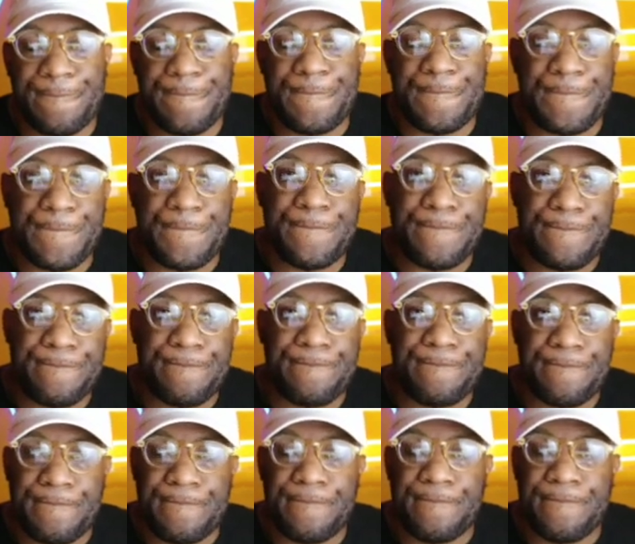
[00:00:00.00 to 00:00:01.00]

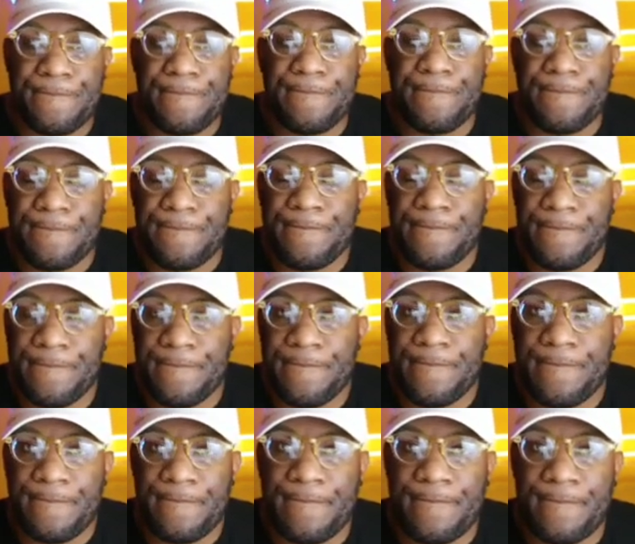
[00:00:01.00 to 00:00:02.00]

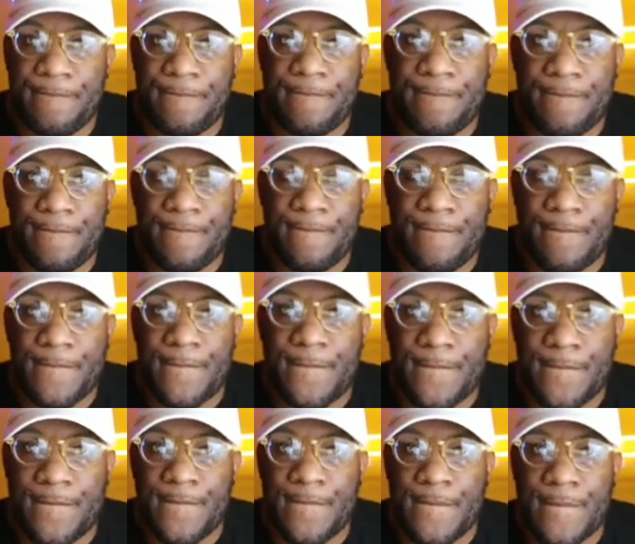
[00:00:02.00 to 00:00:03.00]

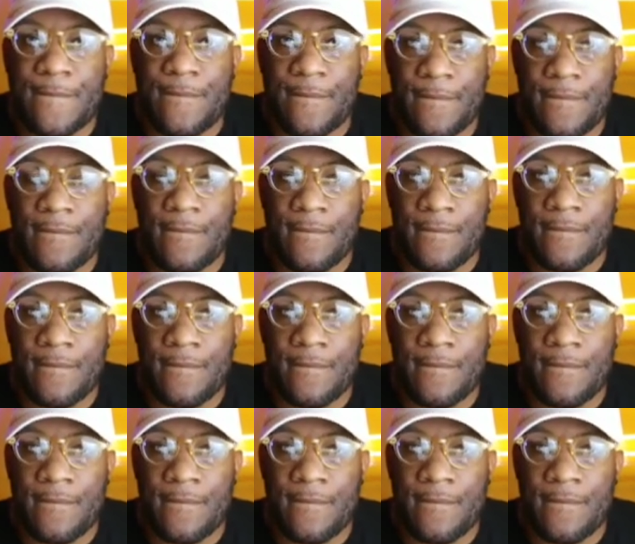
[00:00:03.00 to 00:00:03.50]
The person shown says nothing.